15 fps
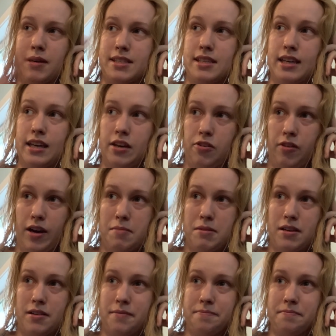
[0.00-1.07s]
second
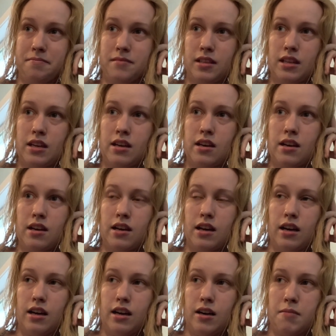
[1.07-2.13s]
grandma,
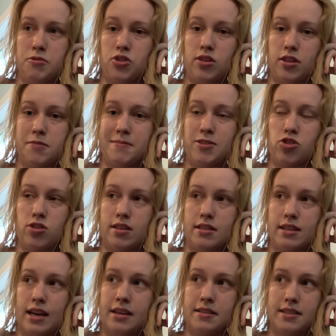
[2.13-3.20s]
she tells me she's a
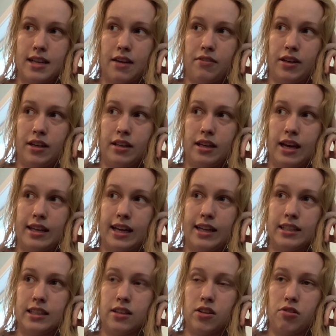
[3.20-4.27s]
size 7, and I
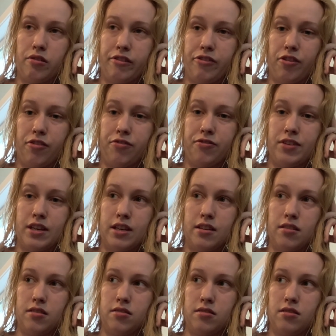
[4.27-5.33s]
didn't know if her feet
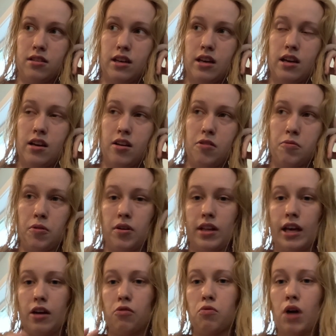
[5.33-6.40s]
were
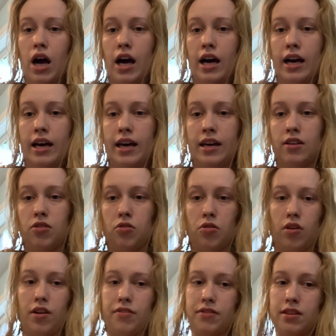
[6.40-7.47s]
like wide or
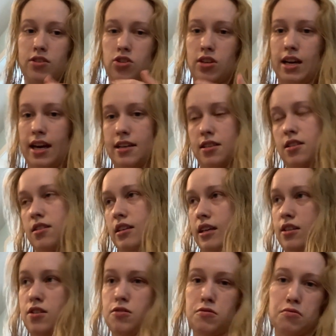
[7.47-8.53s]
if she has like
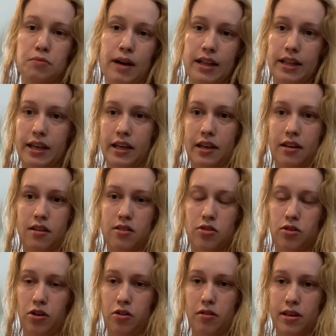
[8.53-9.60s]
swelling. You
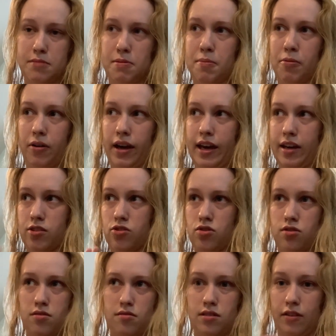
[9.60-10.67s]
know, as people age,
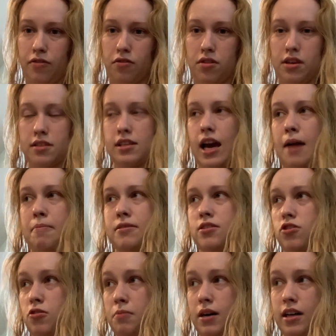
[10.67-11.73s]
different things happen to
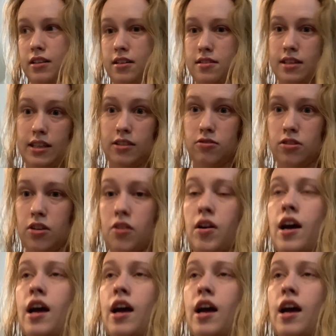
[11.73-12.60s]
their bodies, I don't know.